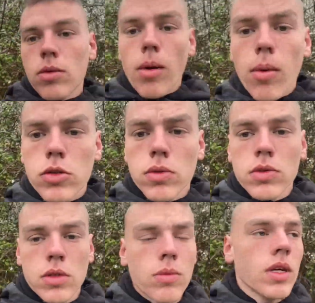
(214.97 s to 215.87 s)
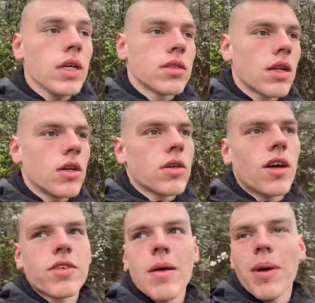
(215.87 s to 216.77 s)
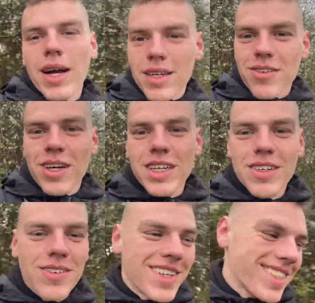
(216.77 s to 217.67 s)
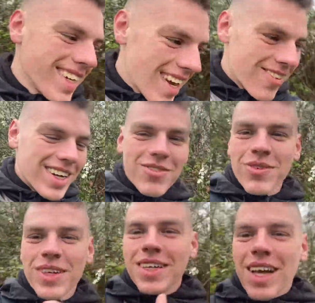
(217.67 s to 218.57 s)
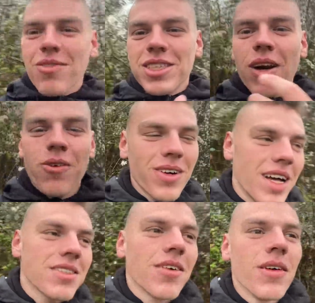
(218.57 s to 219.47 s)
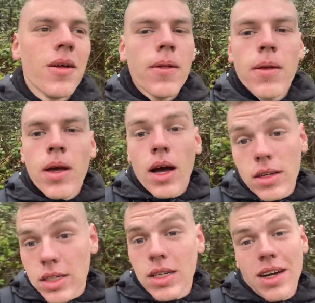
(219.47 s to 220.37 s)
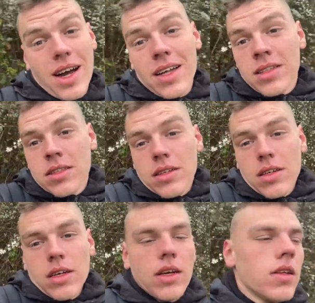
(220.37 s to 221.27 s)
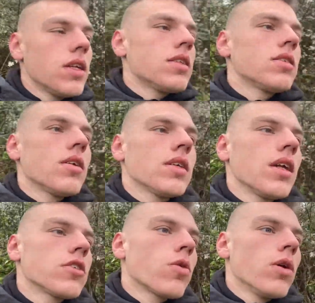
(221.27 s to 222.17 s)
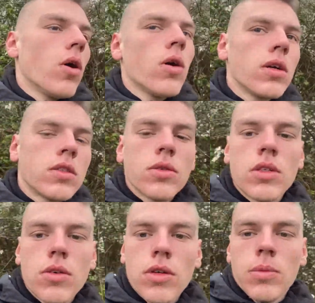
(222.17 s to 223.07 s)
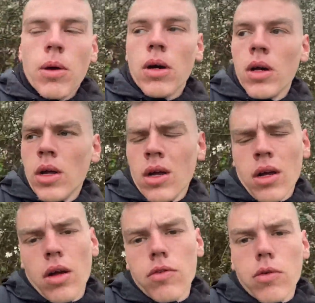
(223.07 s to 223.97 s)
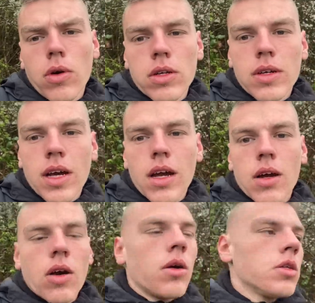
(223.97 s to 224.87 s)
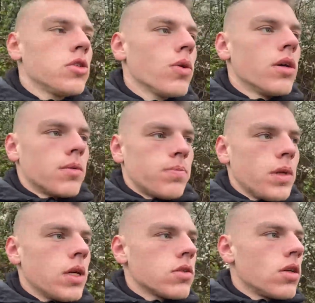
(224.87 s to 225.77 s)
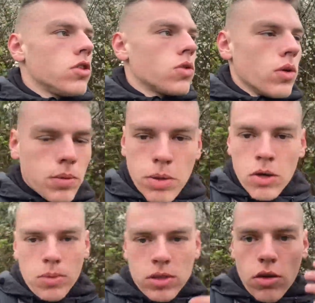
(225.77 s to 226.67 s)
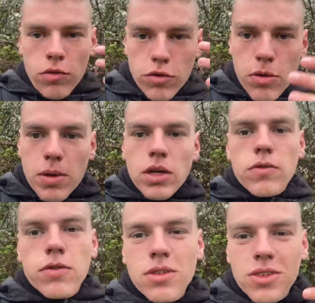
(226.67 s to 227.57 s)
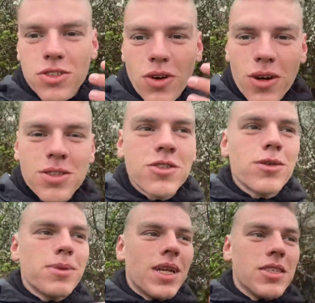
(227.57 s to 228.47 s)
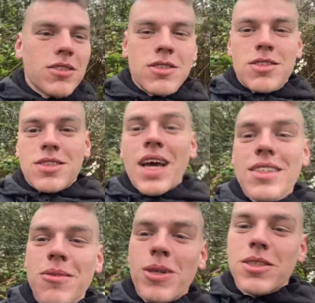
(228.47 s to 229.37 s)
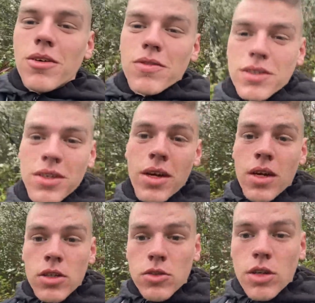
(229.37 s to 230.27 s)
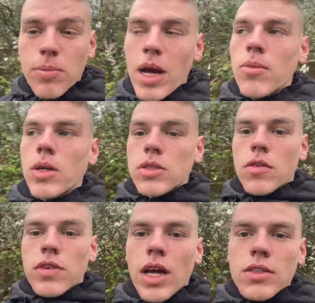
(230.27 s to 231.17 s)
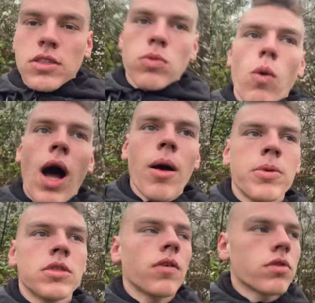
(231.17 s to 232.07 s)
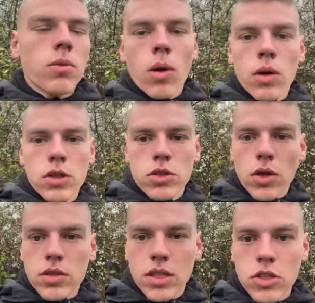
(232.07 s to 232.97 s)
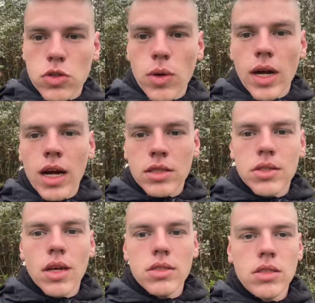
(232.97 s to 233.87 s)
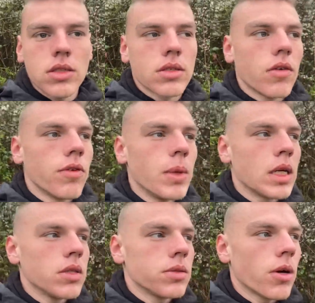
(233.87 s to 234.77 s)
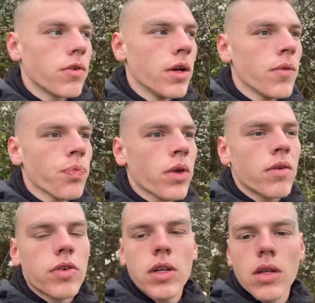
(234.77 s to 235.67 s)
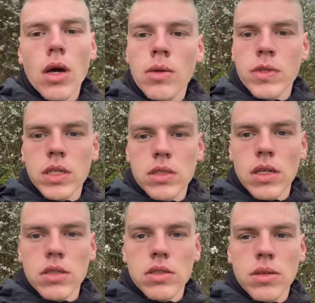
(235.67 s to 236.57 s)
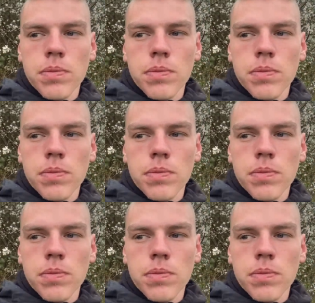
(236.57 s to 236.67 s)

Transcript: on my muscles and all this. And I'm going to have to get back in the rain and all this, then get ready for work, have a shower, all that stuff. And, he, and necessarily that's quite hard to a degree, but overall I don't care. I enjoy it because I enjoy putting myself through a bit of trials and tribulations, testing myself and trying to better myself. And that's what happens after a while. You start to enjoy actually testing yourself and making yourself feel alive in a sense